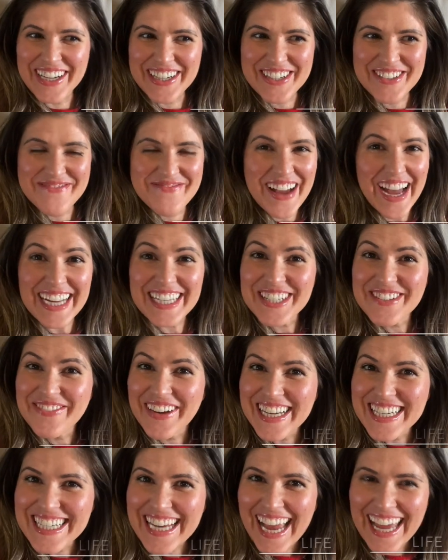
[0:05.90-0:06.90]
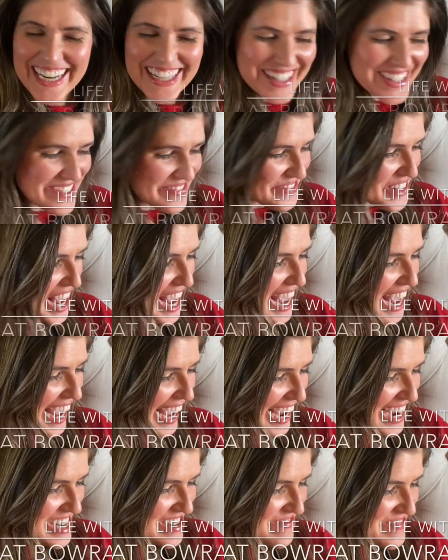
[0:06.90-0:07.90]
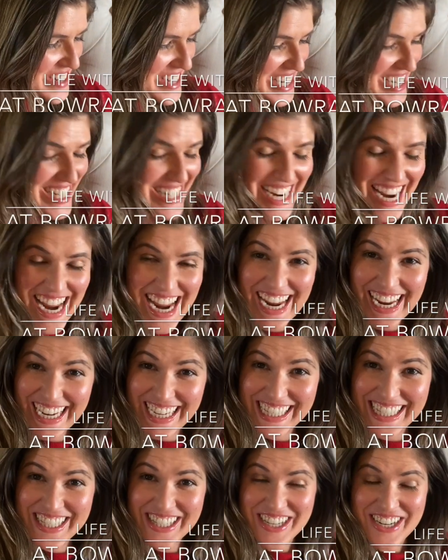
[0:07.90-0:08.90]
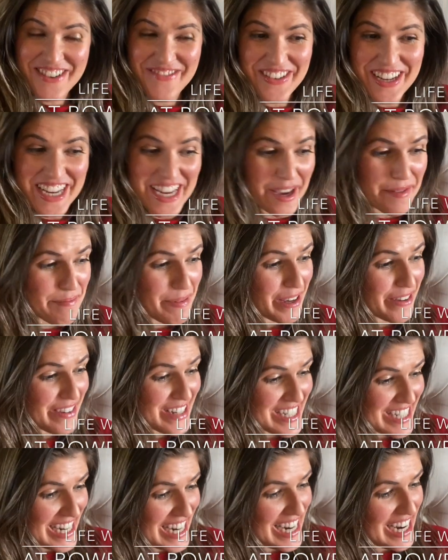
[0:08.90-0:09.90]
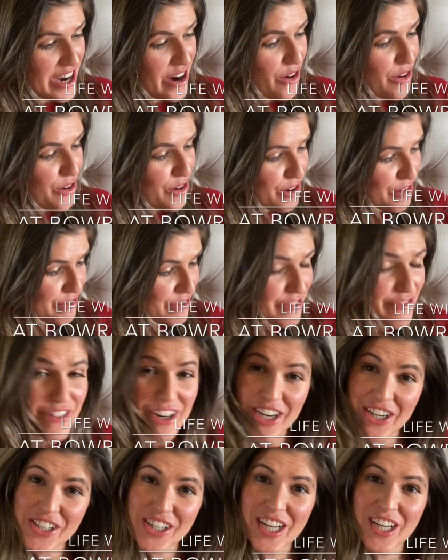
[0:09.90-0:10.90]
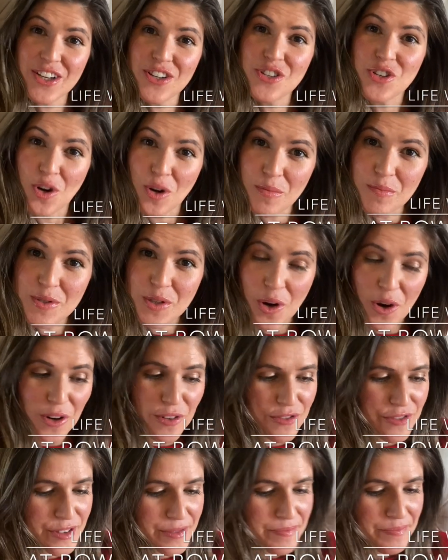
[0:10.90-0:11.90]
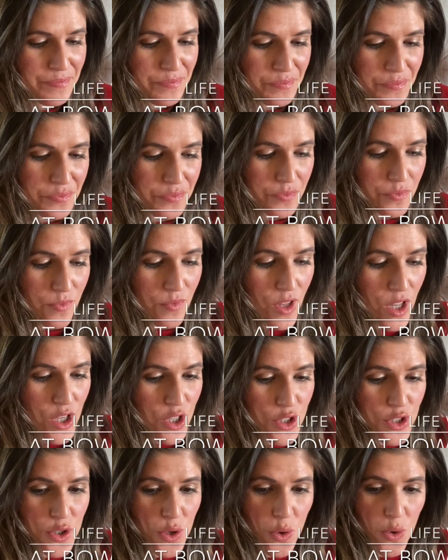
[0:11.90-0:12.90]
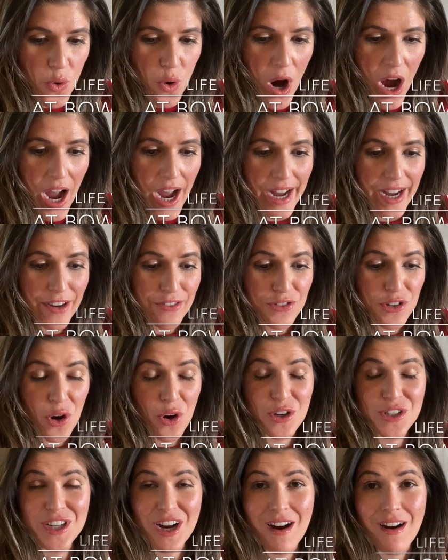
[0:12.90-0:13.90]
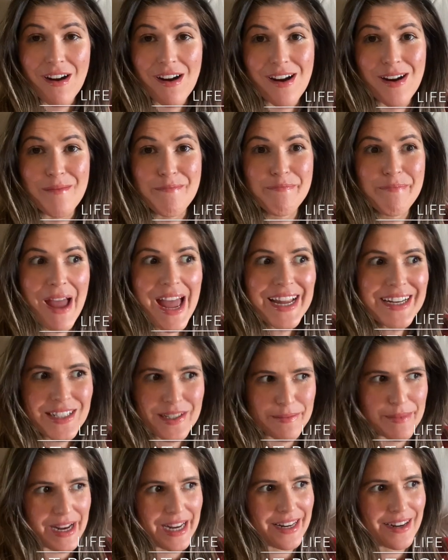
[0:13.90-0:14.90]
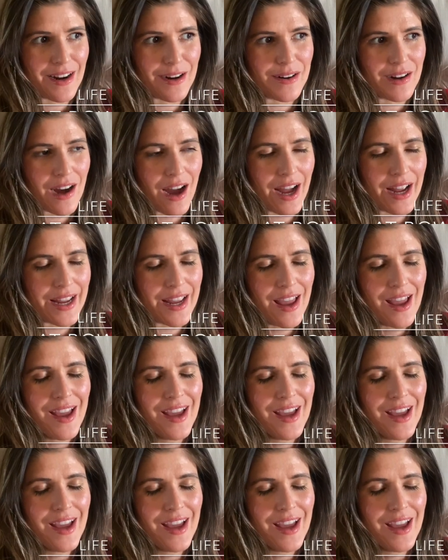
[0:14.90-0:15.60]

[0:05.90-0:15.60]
welcome back to my channel. Today is going to be a bit of a day of finishing jobs off. So I have got our bed to make. Now I